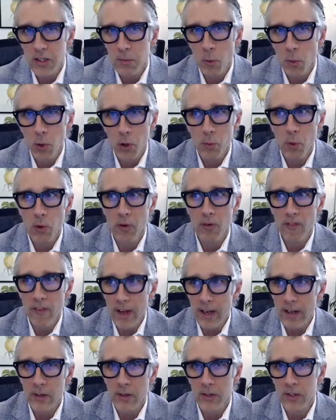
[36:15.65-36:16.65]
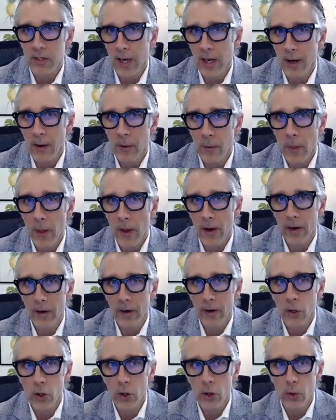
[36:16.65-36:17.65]
more and more vendors out there
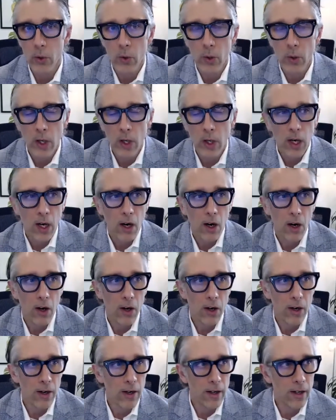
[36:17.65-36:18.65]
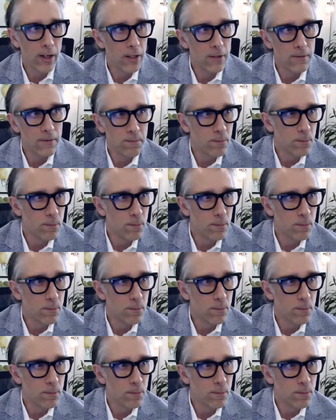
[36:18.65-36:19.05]
who are